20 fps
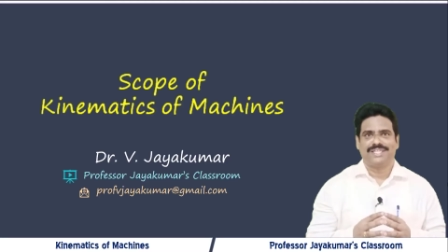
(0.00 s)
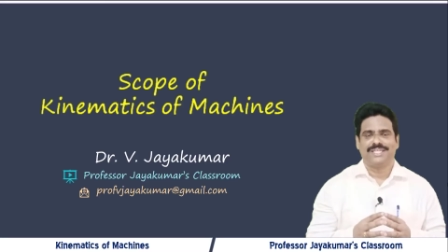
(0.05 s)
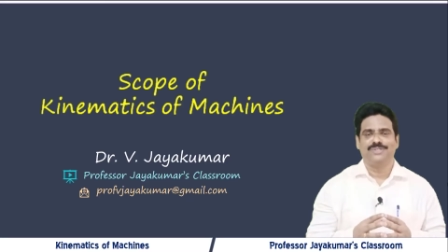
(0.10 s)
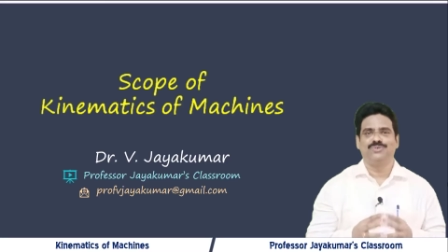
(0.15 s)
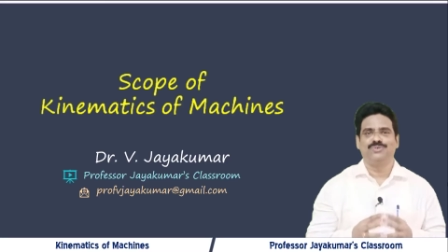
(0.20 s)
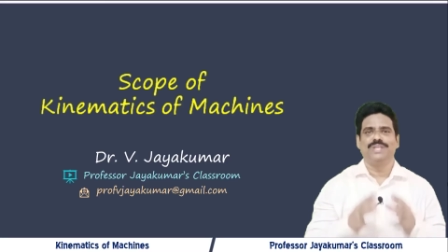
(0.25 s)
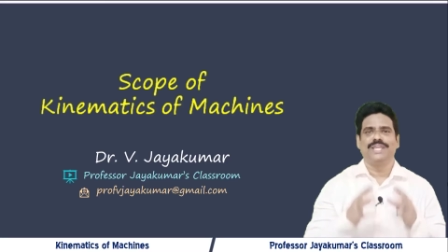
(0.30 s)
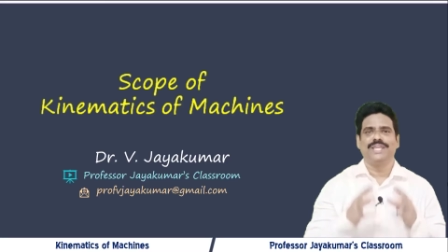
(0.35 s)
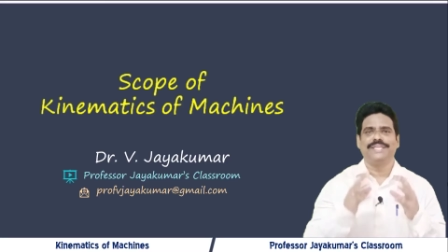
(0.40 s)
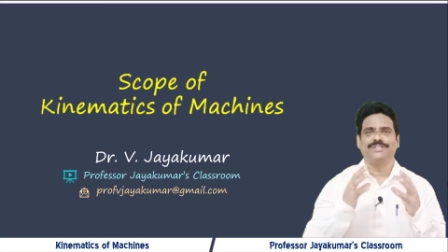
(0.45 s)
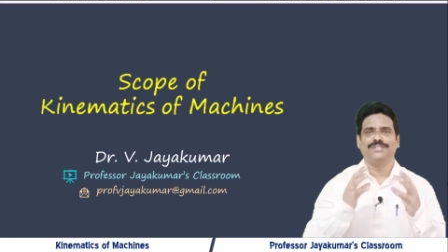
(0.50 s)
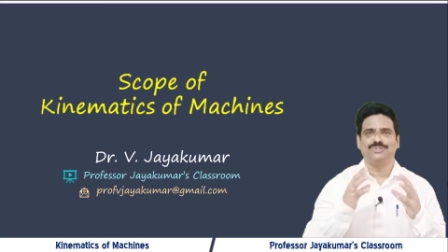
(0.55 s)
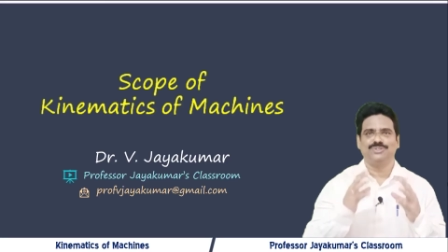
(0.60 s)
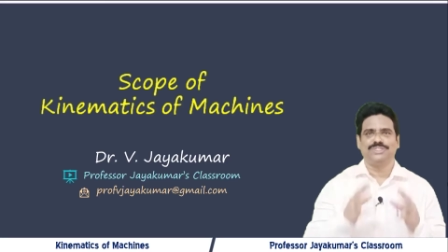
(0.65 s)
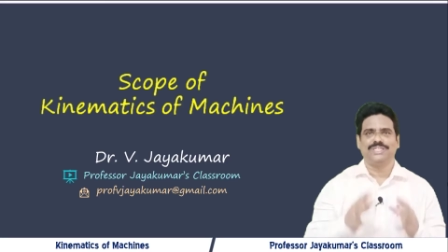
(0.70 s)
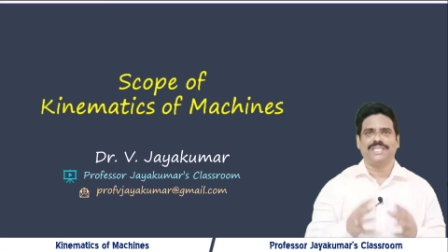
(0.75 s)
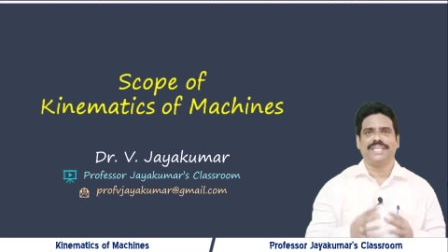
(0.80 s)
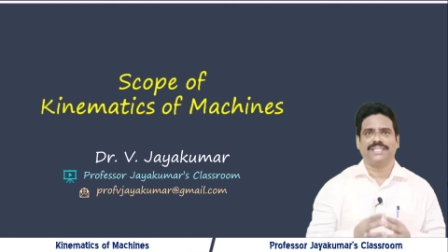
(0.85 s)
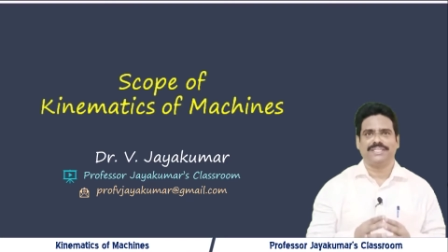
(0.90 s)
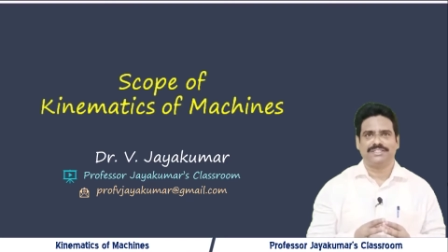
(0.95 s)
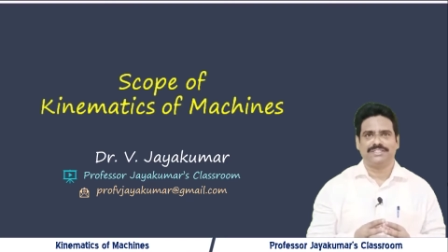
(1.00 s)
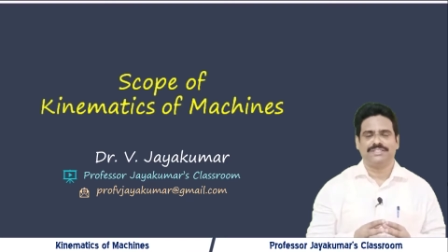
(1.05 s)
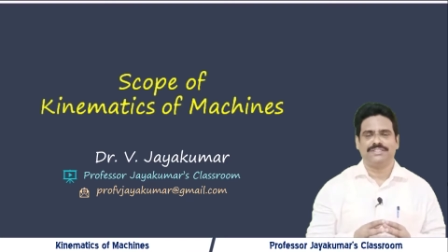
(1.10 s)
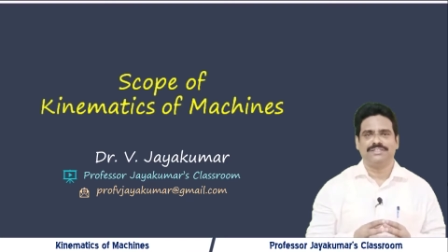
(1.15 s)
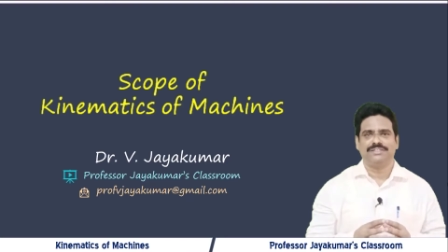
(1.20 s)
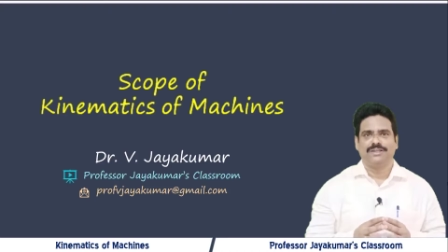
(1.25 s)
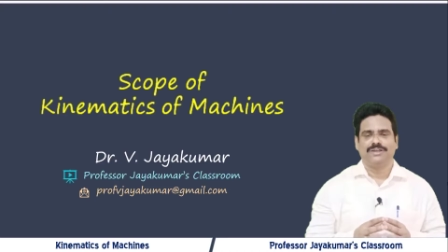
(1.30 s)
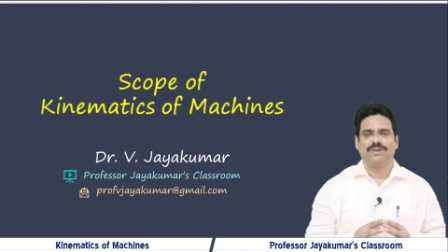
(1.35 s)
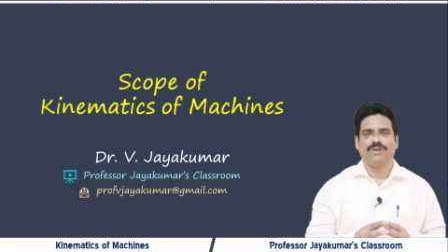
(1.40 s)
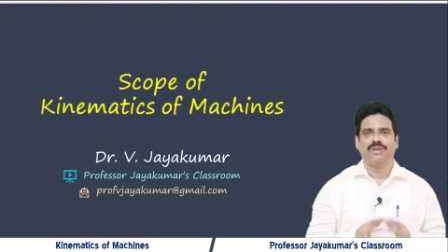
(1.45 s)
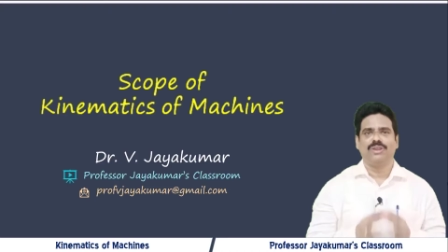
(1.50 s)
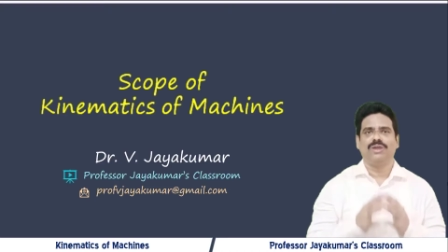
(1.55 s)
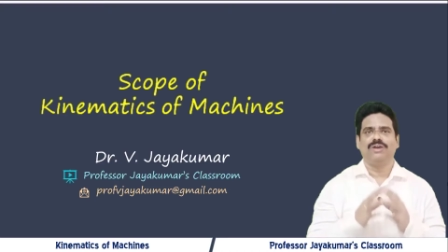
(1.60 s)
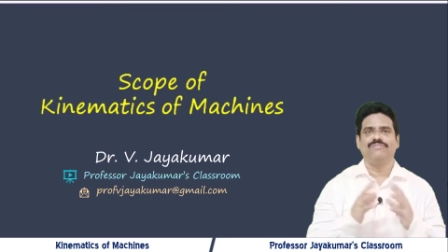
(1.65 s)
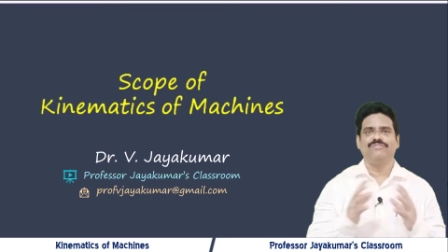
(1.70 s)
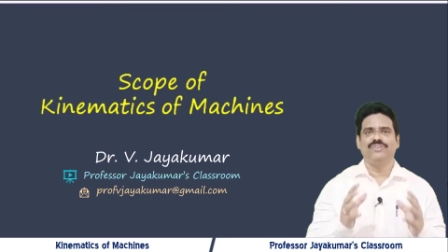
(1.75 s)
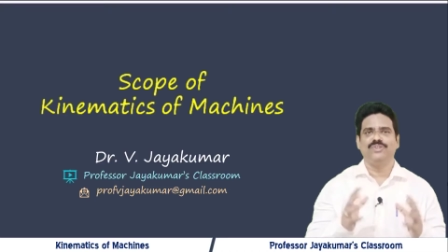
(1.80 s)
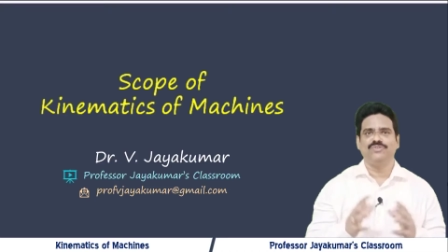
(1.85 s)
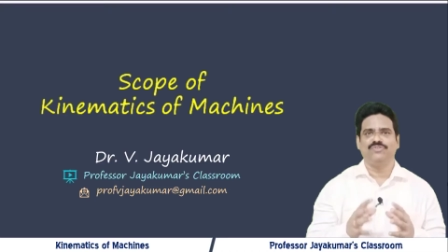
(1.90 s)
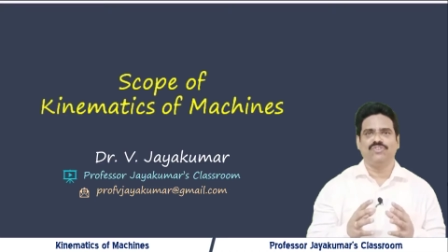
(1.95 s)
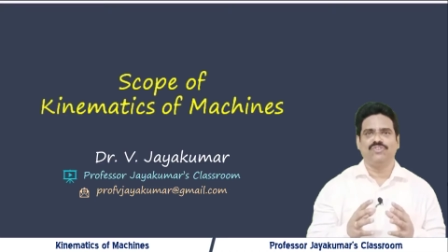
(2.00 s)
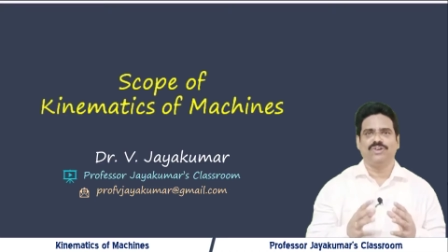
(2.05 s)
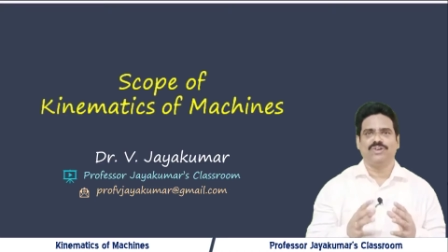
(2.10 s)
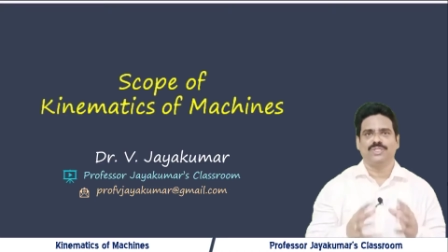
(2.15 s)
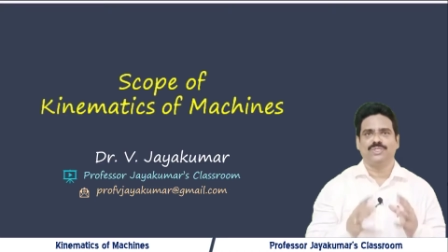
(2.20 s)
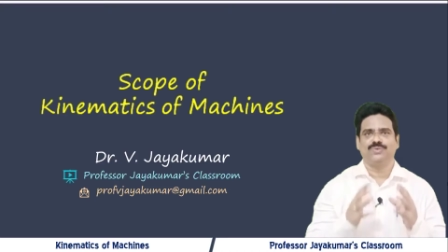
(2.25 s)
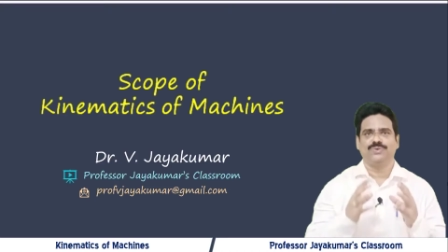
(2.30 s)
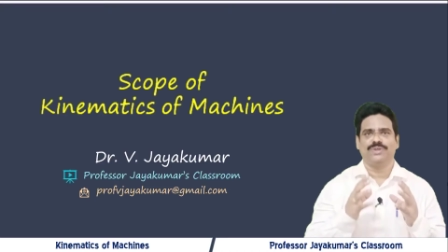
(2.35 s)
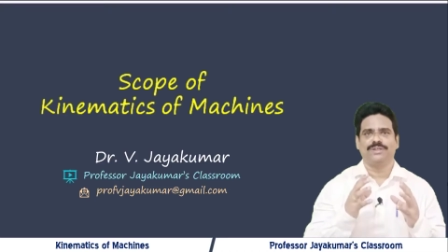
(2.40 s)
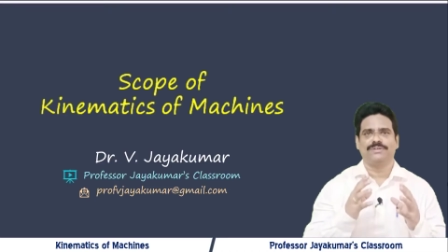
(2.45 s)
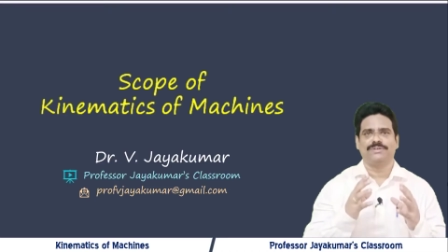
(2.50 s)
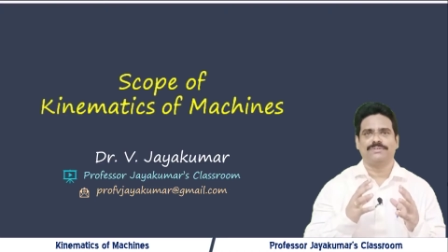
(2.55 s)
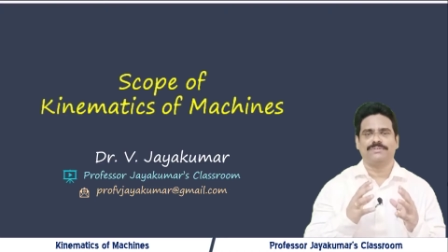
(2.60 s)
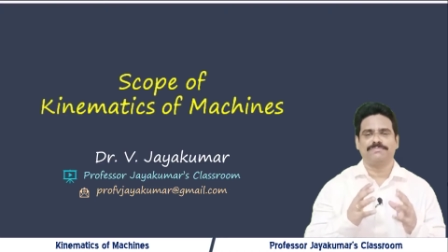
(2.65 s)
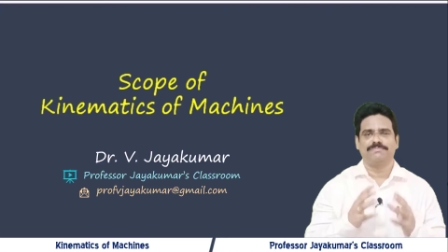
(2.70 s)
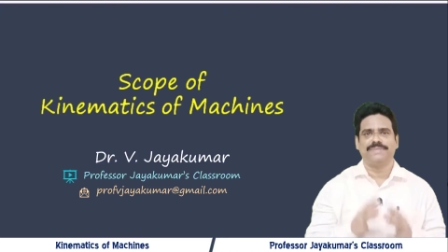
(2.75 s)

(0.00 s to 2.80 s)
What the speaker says: I would like to thank all of you for your